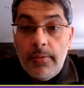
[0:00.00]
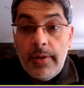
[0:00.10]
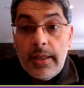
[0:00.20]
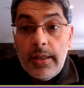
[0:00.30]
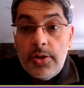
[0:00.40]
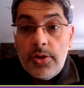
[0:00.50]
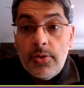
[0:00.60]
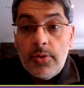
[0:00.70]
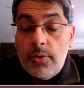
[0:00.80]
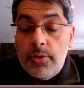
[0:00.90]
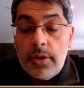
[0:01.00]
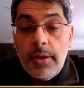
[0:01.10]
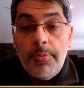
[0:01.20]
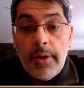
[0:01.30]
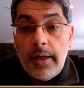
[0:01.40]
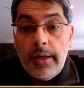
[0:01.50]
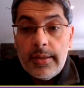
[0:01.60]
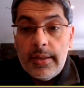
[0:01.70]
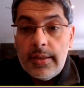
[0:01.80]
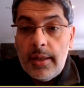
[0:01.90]
making sure your
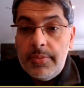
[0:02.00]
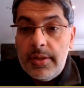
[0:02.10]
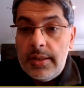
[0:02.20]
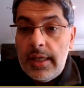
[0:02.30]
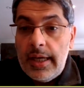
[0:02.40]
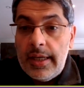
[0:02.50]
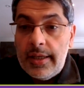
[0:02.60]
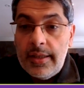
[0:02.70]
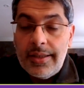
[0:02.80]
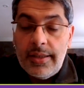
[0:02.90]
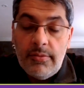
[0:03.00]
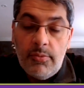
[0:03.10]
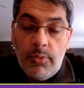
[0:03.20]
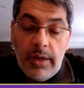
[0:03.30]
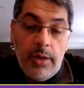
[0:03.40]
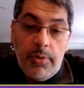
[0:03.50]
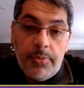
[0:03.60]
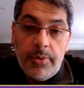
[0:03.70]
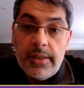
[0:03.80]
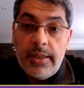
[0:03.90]
compliance is up to date, because we were
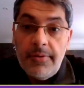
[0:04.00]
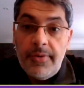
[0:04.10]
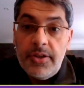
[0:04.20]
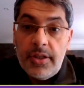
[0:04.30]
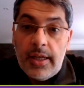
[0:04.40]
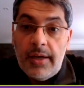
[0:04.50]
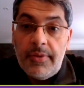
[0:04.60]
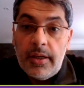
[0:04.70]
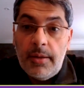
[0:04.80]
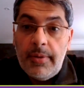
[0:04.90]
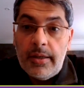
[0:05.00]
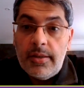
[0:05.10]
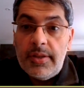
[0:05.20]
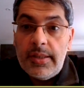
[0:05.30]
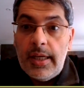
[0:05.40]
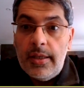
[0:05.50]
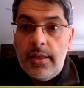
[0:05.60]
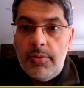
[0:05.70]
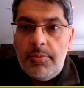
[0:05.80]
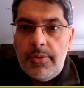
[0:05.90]
pretty efficient having come out of a
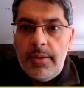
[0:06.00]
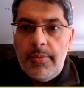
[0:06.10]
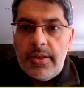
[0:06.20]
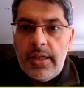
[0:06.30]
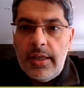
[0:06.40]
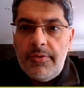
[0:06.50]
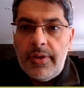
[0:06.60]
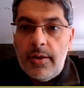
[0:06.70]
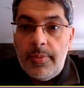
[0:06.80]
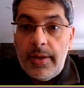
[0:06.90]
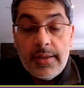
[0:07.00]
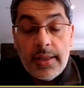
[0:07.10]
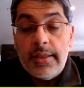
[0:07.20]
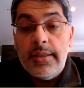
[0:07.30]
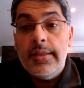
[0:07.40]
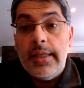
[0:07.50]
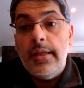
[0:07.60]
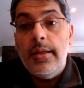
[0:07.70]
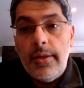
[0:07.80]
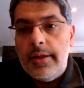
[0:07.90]
tender. We pretty much had everything in place, and it's
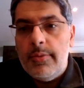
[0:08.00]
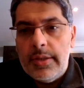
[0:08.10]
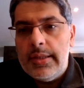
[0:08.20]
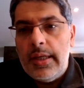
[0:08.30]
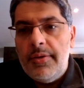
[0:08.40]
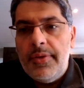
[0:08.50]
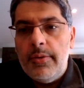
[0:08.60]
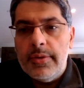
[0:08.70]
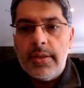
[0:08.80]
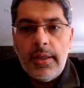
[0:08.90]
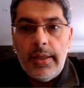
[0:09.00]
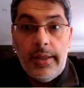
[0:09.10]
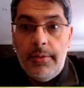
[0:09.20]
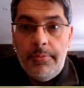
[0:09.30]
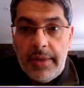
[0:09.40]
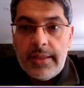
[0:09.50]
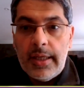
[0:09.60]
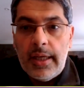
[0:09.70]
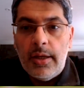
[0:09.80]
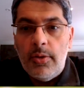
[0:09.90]
still there was stuff that was
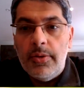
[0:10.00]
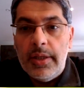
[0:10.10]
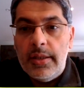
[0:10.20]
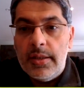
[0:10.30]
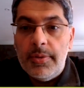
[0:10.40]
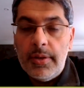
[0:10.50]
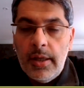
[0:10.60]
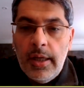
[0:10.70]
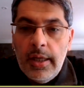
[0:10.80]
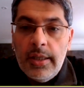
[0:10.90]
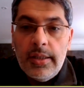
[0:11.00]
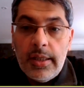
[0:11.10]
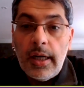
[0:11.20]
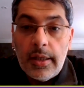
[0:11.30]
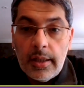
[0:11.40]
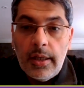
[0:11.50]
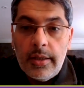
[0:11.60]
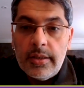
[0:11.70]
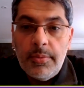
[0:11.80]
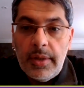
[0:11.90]
missing or needed to be done
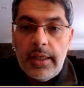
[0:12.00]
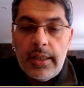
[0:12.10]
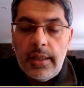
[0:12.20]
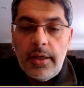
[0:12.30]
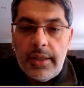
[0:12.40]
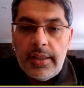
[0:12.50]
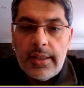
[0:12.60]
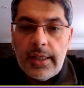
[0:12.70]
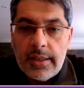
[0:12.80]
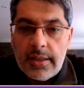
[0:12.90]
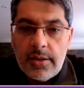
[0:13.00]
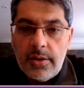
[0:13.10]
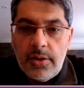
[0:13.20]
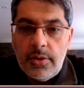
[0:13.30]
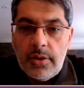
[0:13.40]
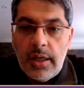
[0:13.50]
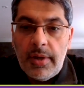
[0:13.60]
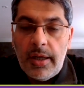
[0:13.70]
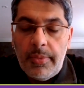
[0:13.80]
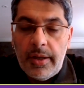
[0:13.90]
last minute. These things do come
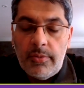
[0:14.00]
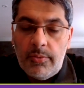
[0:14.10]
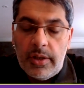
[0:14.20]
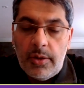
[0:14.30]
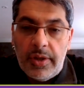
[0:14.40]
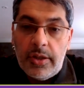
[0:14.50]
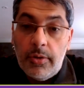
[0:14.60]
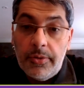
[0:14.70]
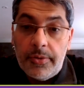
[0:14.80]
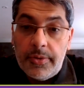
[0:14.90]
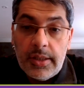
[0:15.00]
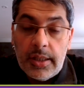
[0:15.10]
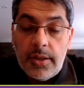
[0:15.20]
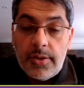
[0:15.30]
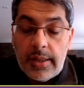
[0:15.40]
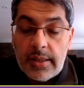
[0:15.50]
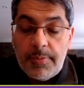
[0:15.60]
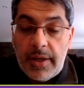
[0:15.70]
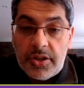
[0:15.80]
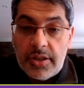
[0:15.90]
up, and we'd gone through CQC
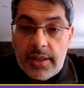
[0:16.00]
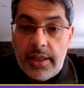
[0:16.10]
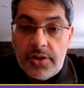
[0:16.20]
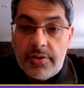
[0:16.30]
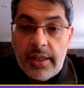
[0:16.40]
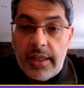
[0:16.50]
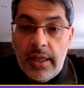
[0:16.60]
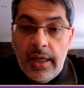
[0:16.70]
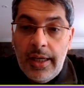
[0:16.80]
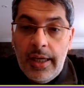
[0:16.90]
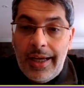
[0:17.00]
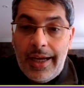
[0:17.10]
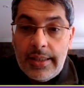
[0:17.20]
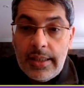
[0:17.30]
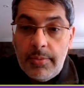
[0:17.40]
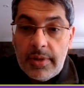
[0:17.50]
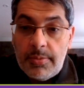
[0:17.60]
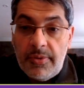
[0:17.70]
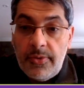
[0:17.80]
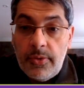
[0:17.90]
inspections literally 18 months
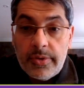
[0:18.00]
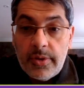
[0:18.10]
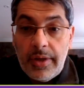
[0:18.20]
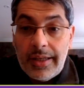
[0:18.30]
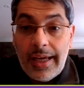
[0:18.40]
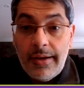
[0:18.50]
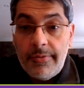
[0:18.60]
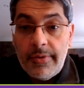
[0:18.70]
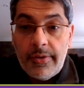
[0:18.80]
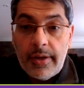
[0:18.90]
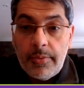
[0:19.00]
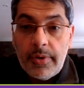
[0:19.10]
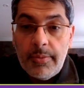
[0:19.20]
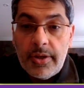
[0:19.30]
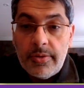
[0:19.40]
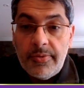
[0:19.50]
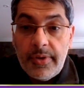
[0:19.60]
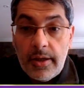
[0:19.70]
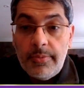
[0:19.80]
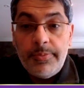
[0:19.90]
before, so we had everything pretty much on
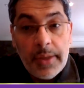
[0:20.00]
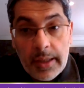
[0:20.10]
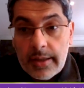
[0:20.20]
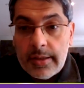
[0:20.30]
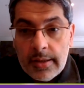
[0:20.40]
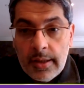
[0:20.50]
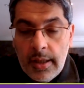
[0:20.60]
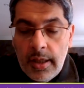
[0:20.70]
file. But